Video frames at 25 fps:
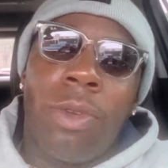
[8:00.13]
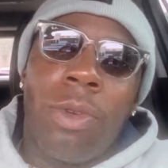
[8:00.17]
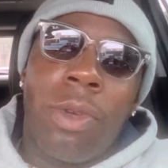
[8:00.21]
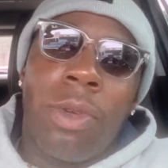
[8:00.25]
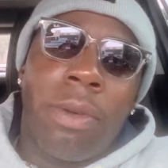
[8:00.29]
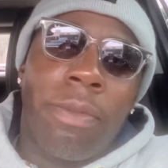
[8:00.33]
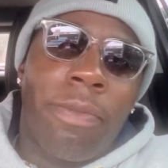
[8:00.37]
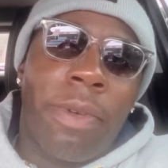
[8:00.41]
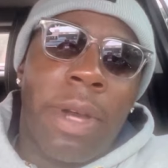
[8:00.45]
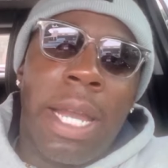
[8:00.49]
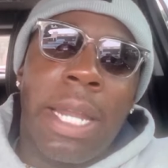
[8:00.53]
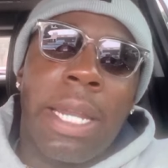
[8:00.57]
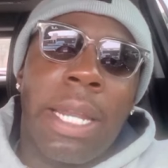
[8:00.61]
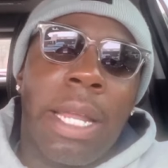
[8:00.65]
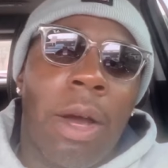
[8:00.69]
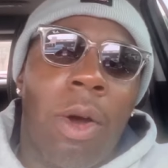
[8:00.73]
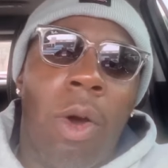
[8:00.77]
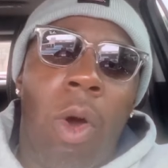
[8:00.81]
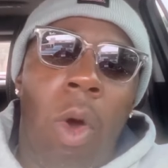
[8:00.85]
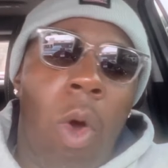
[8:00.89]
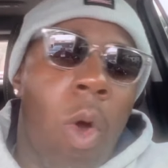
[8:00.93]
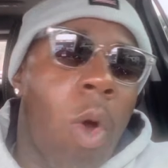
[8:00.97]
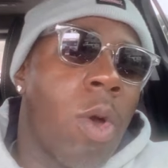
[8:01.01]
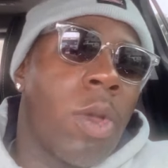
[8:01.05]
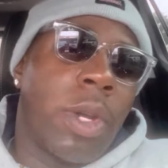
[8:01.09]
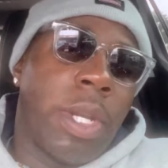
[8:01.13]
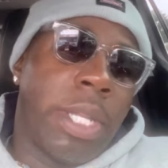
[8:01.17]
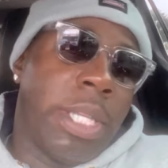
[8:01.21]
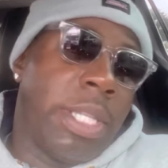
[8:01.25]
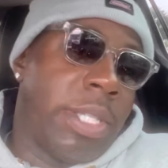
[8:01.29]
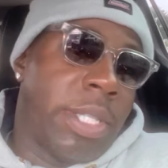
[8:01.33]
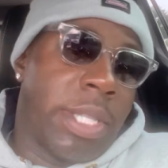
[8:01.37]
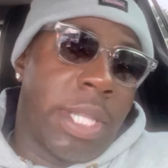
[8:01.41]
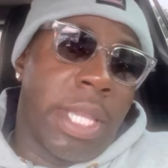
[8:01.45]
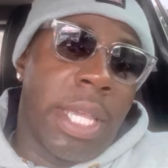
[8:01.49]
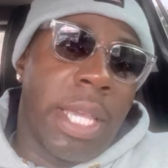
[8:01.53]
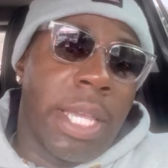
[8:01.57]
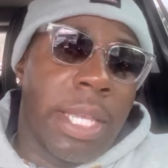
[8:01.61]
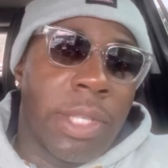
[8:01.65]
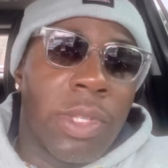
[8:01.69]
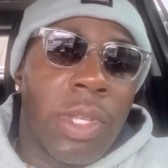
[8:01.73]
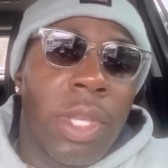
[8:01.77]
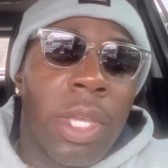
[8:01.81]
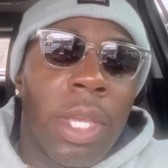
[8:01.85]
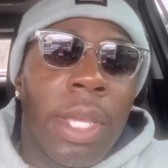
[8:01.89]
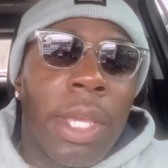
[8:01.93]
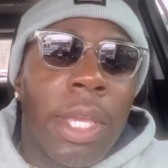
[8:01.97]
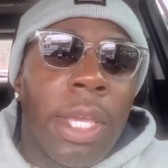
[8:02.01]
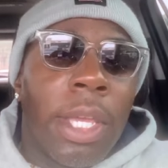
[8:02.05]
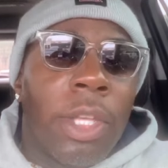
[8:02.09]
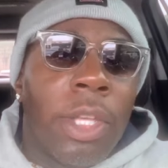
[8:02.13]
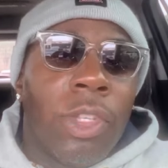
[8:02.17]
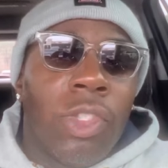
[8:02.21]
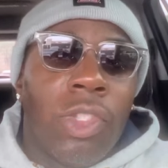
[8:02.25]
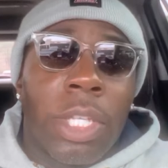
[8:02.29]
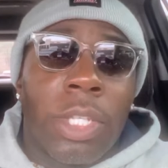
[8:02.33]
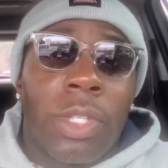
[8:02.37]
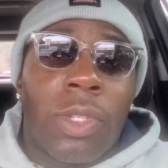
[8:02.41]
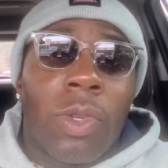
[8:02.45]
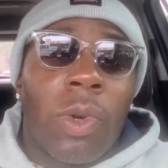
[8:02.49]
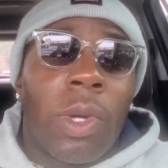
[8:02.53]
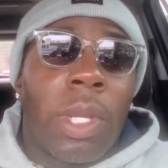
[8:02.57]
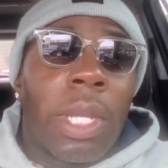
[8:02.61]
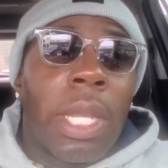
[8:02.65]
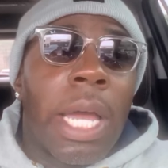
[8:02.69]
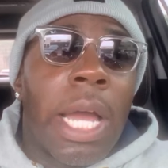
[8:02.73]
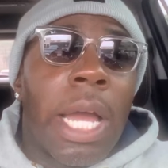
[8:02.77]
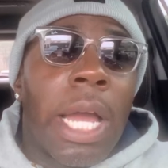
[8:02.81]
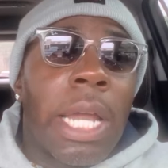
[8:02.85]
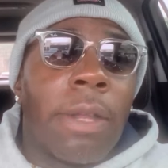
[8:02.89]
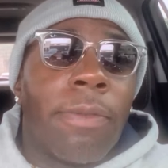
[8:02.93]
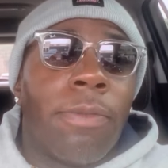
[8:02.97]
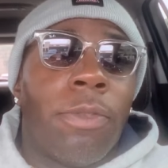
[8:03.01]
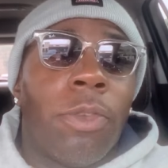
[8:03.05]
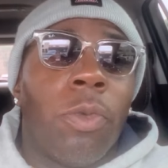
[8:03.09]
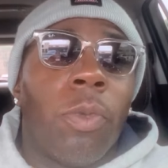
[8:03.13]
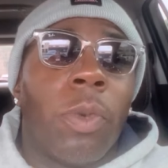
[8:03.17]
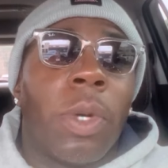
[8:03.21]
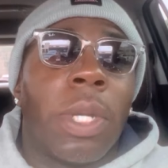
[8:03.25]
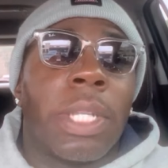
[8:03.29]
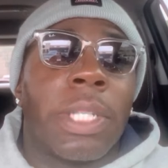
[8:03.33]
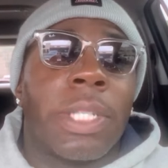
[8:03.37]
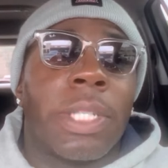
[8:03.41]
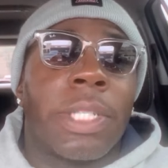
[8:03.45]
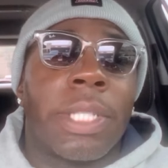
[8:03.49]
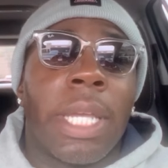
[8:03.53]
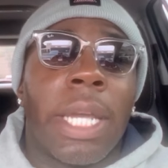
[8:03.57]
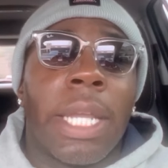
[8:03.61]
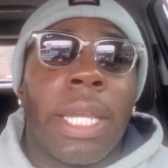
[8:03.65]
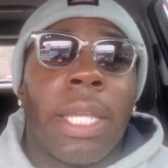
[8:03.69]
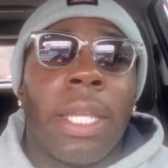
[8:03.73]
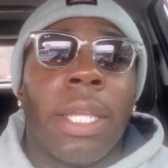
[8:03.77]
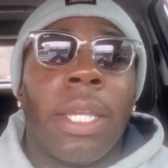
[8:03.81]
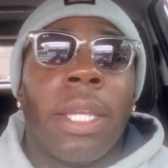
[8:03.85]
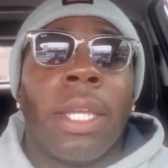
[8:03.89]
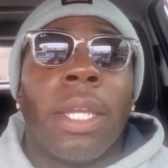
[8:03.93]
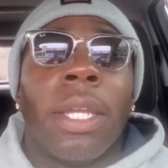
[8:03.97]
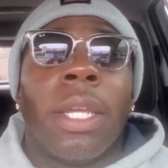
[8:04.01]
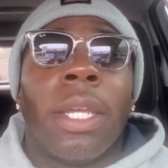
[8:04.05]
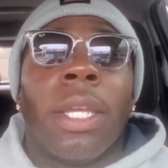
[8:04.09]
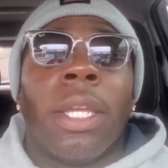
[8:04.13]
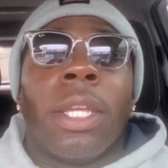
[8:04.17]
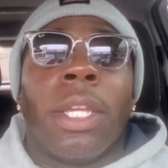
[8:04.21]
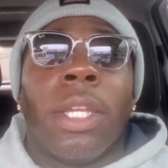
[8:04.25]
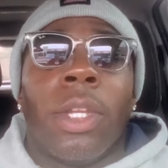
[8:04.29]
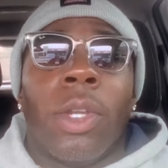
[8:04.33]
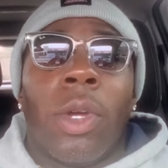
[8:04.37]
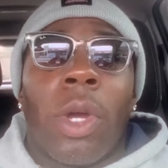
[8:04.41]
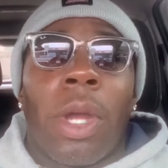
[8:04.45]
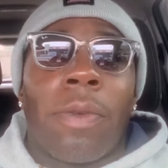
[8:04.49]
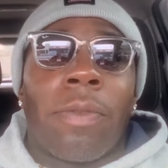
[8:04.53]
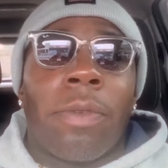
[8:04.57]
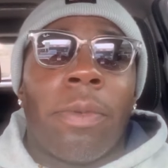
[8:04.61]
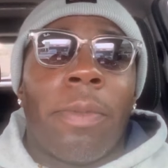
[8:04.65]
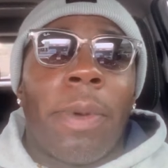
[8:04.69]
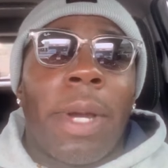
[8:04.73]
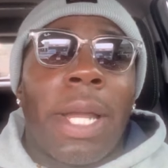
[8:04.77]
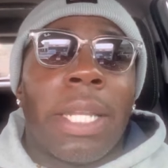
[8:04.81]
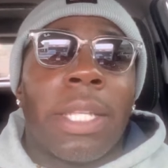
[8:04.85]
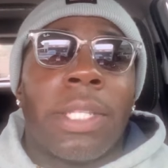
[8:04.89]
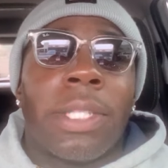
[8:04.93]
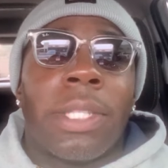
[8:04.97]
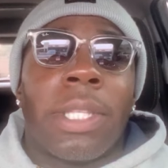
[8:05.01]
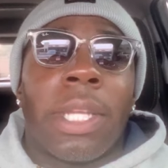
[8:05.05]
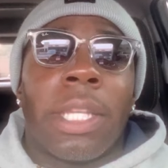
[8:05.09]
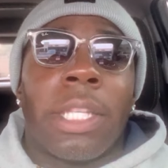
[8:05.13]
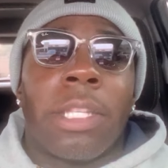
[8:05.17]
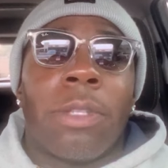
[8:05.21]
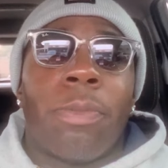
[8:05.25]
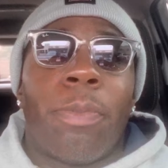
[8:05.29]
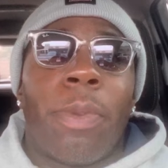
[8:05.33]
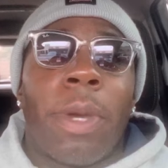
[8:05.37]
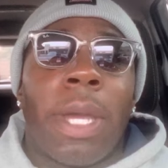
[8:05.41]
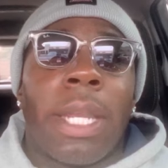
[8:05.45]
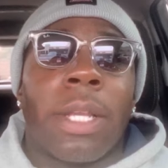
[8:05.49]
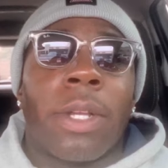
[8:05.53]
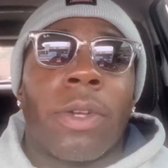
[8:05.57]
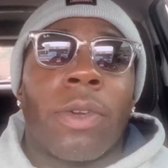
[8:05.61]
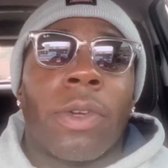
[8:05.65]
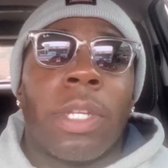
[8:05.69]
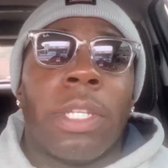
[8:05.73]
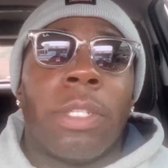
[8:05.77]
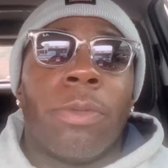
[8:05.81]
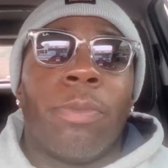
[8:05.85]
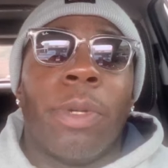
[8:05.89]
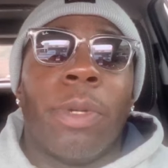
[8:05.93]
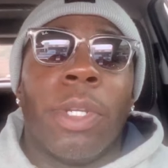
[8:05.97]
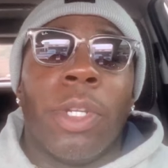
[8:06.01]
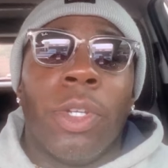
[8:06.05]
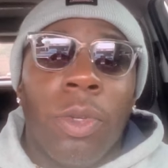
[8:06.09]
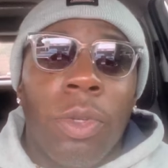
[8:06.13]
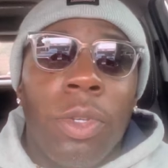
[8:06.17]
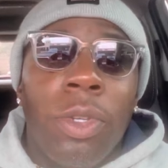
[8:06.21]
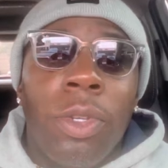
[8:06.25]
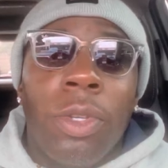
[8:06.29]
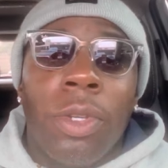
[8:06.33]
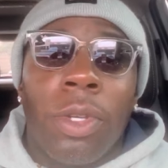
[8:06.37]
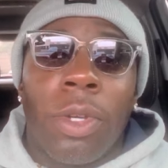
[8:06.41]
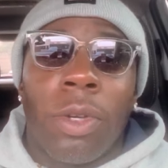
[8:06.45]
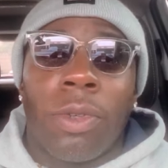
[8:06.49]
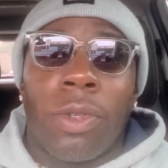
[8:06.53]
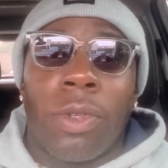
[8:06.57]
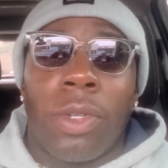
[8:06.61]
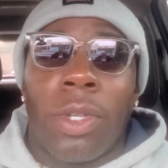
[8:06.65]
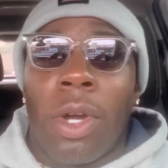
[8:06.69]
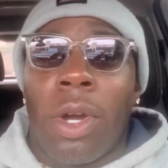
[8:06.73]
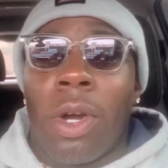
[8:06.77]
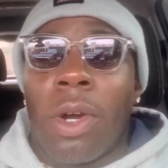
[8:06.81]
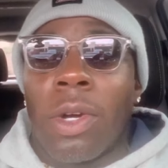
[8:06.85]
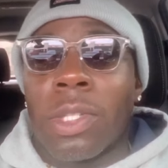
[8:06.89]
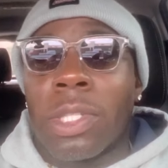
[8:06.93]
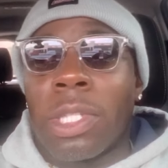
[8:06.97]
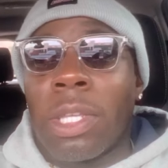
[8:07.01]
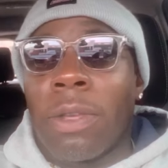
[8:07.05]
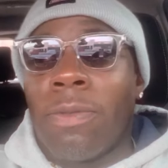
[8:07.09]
You can find out all of these things just online if you want to study. You know, everybody studies pedigrees, but do you know dogs?